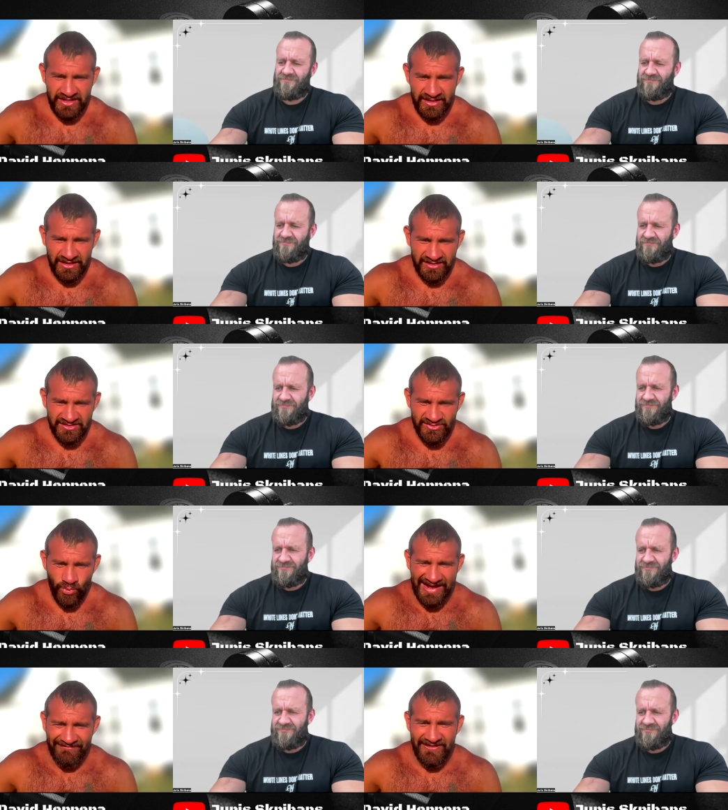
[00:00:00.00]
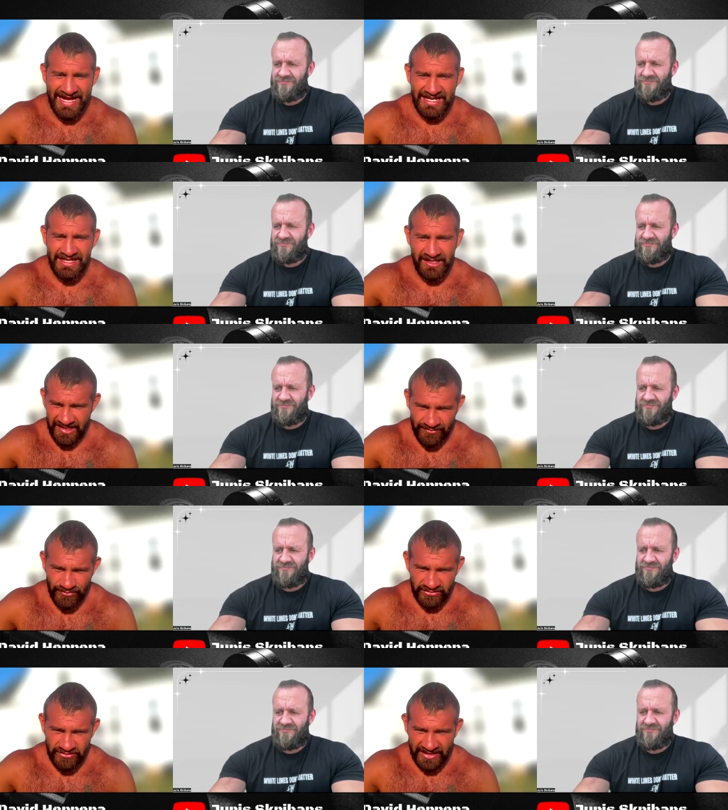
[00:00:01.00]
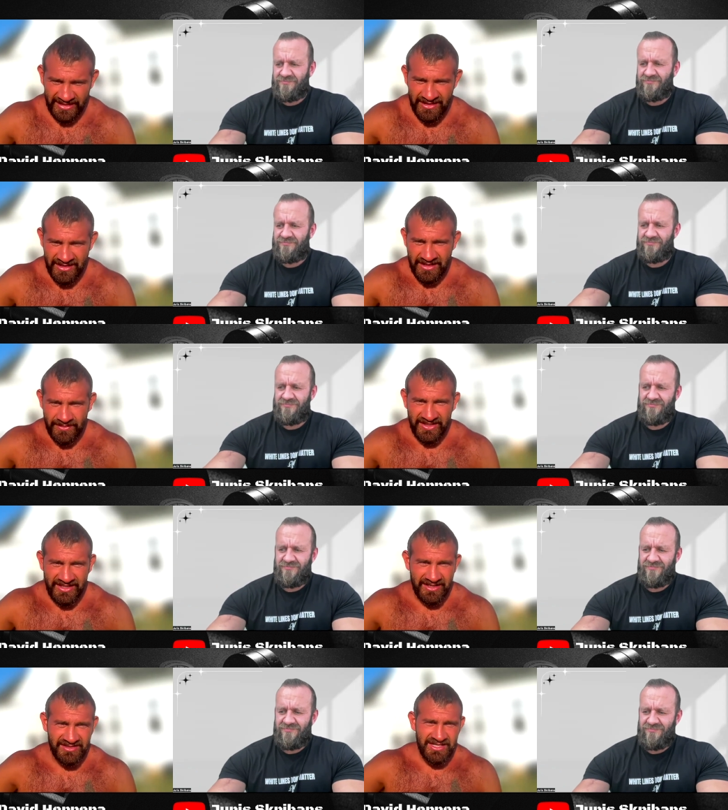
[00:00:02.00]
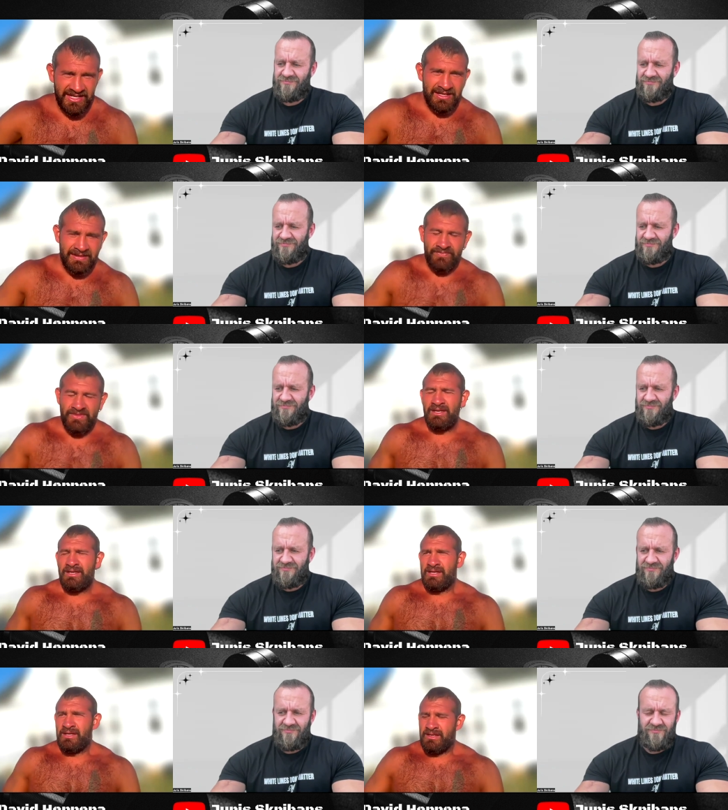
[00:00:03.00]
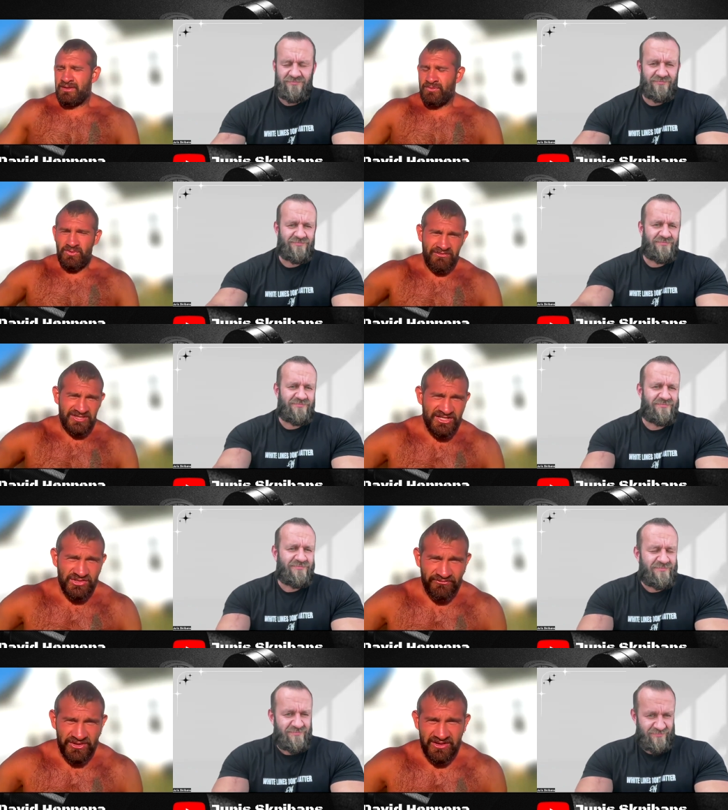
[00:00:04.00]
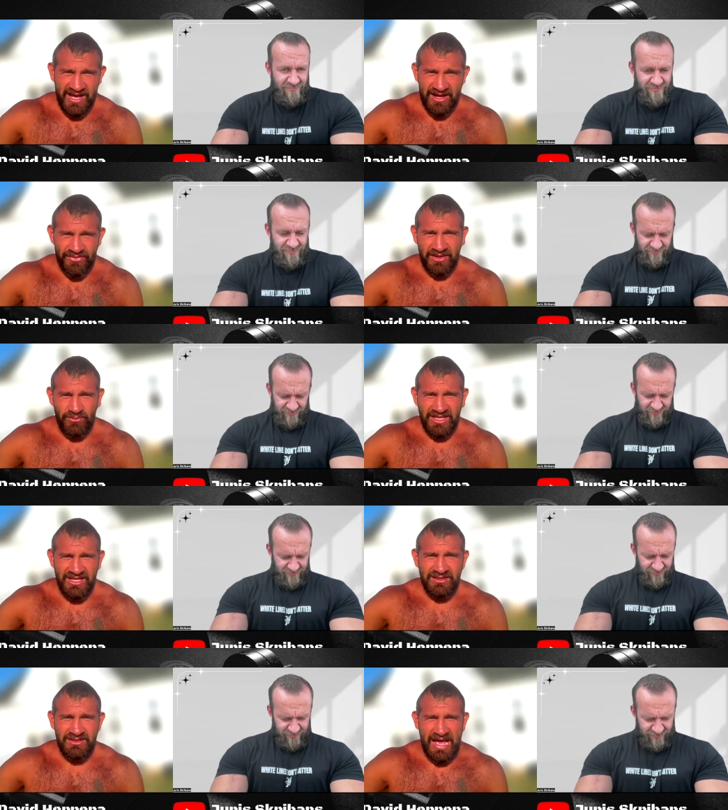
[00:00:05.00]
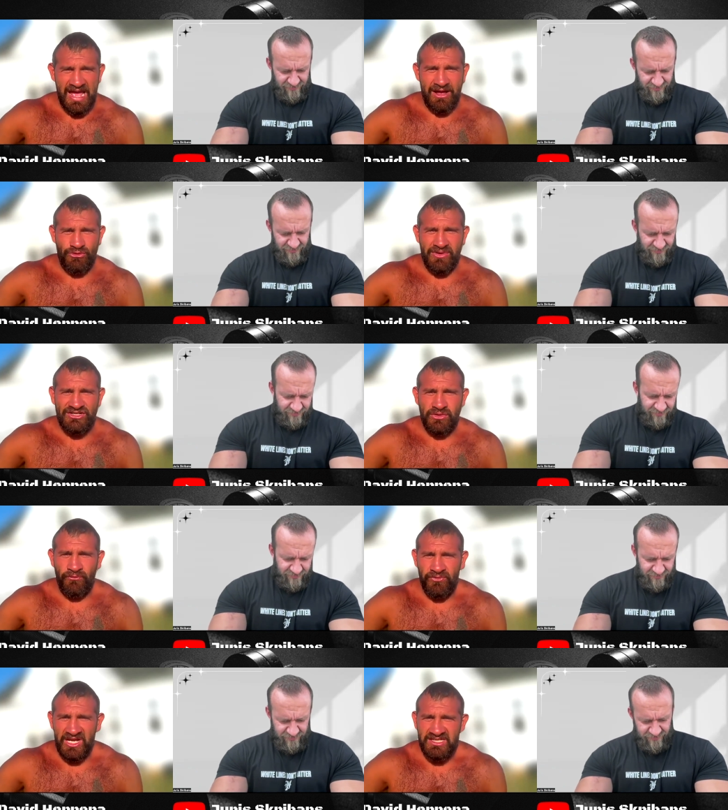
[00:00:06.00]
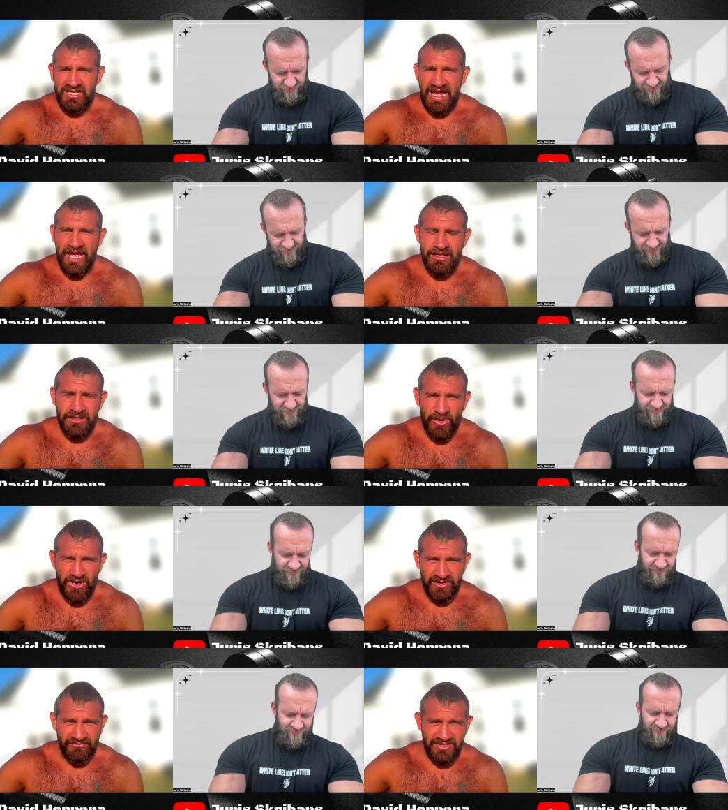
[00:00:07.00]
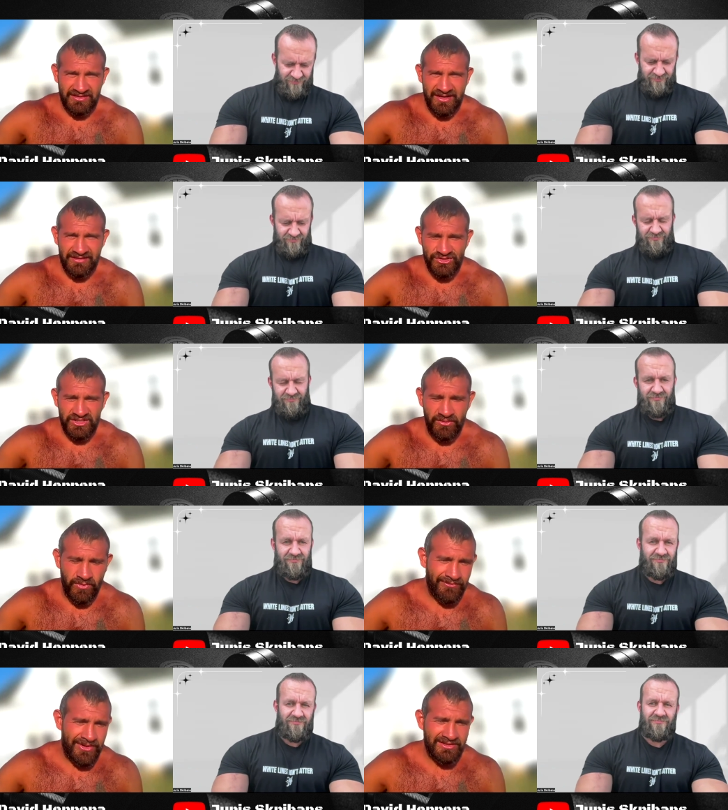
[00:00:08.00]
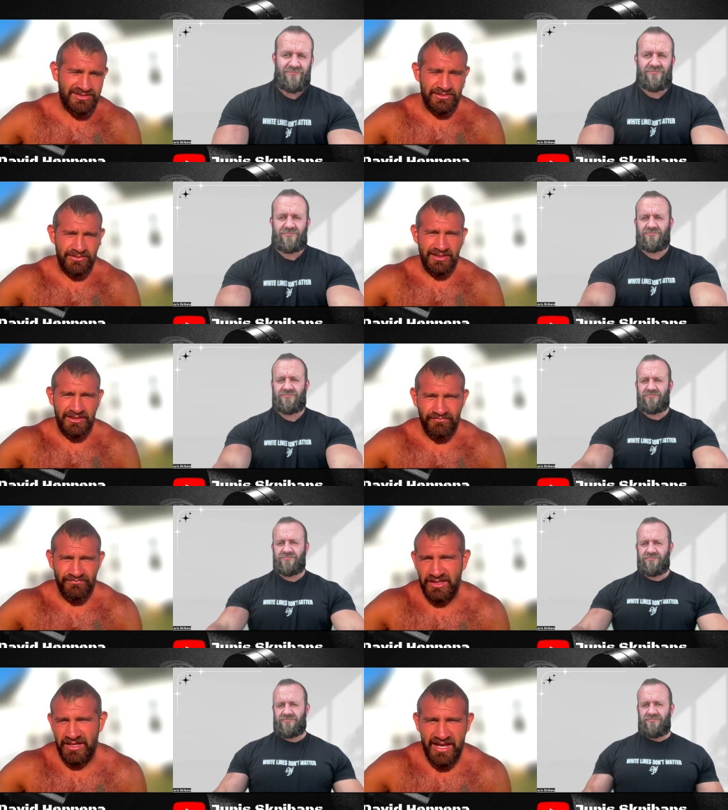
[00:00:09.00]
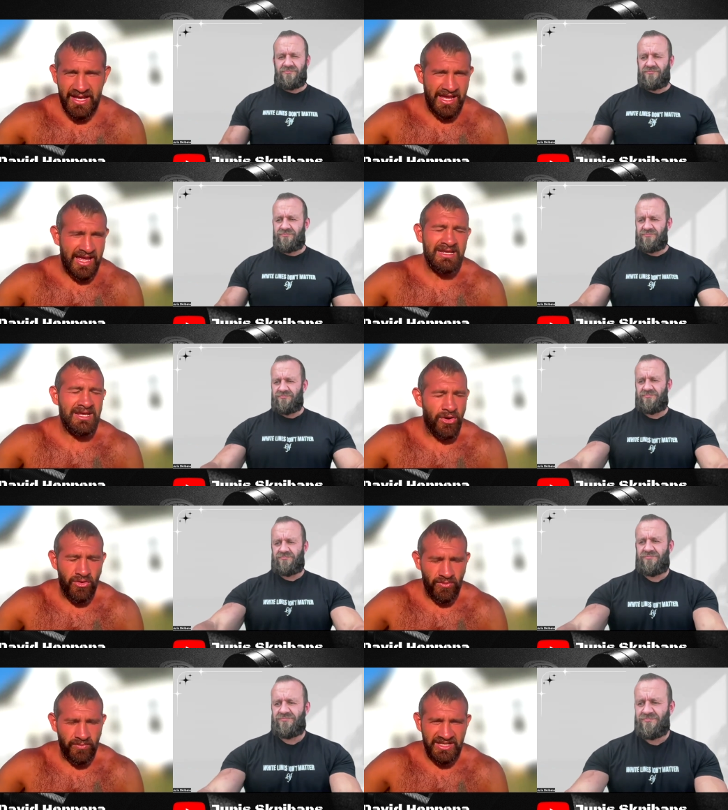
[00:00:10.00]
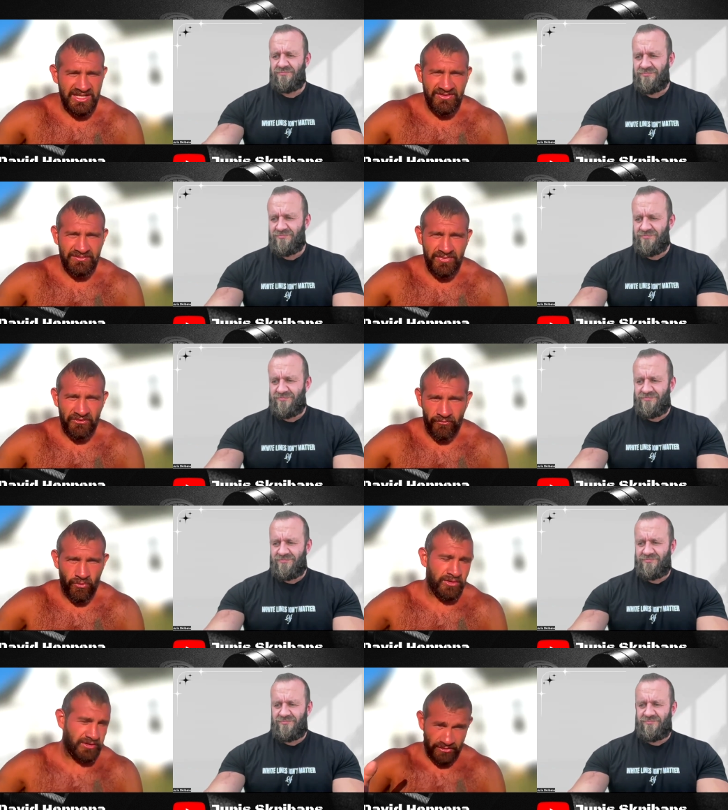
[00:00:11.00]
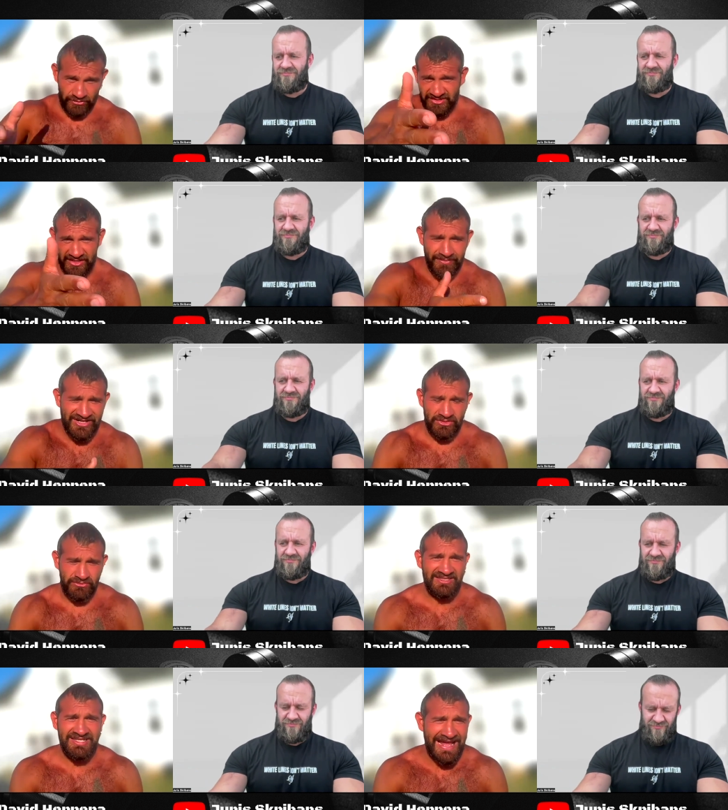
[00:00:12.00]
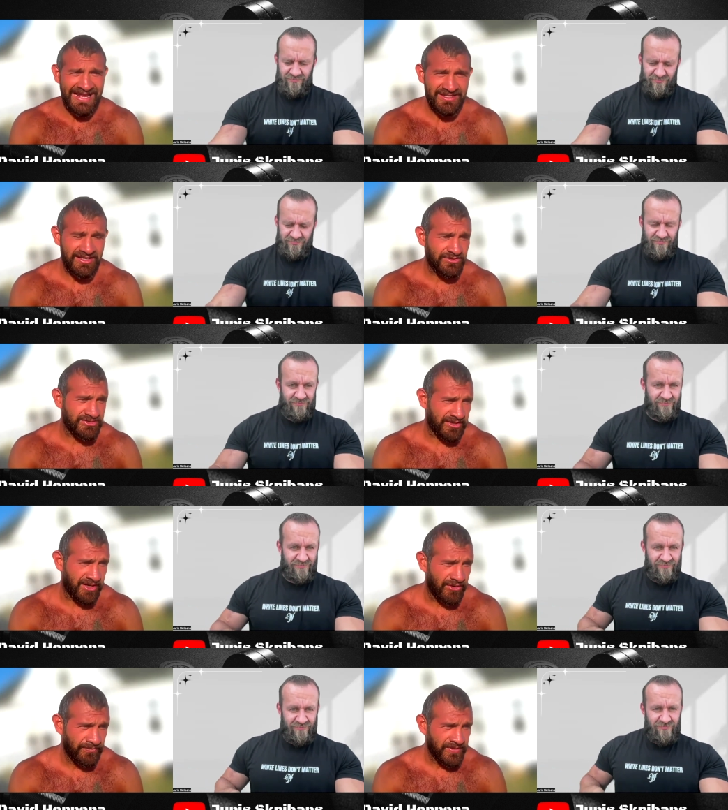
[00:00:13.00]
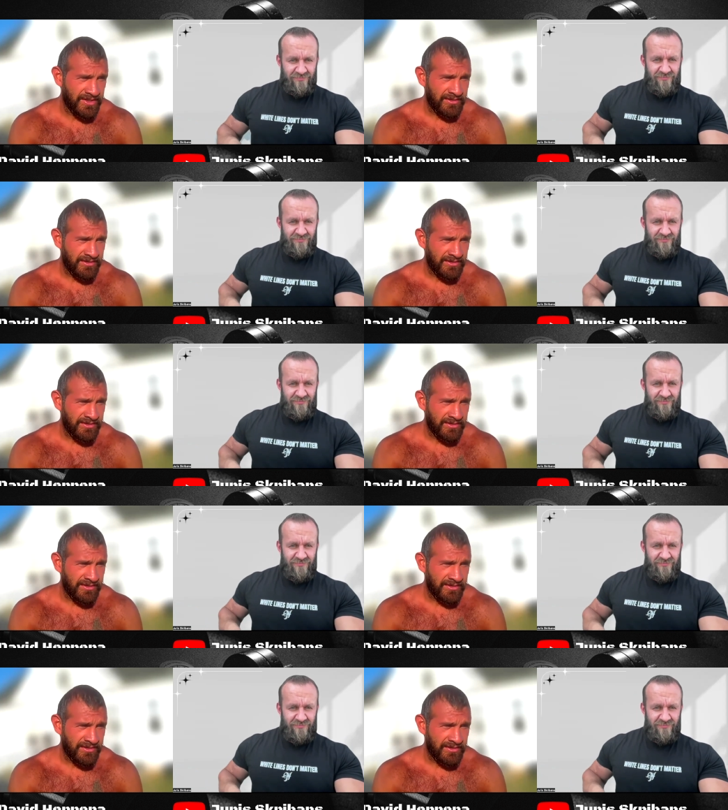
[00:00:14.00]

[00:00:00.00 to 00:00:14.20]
Speaker 1: is Wi-Fi enabled, right? Because we've essentially figured out that we can retrofit any part of technology that we want to it any home even before you know just like you mentioned right 10 years ago